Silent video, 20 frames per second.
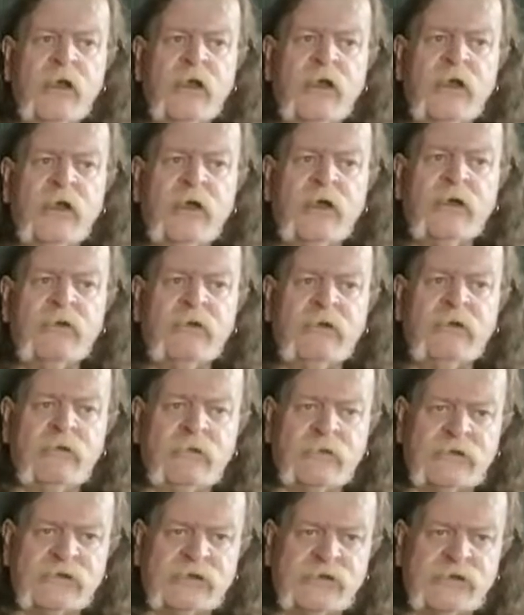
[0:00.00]
Uh, there are
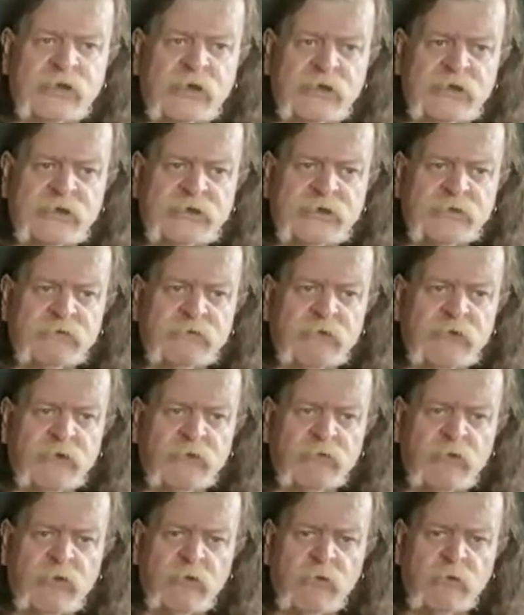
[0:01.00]
the sides of a
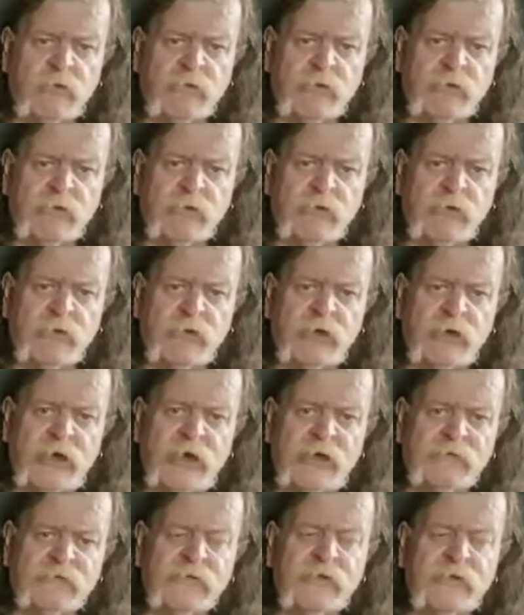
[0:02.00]
Roman road
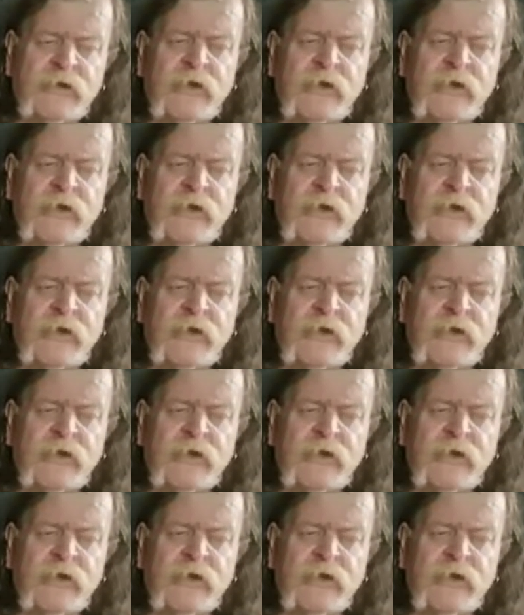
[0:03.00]
left,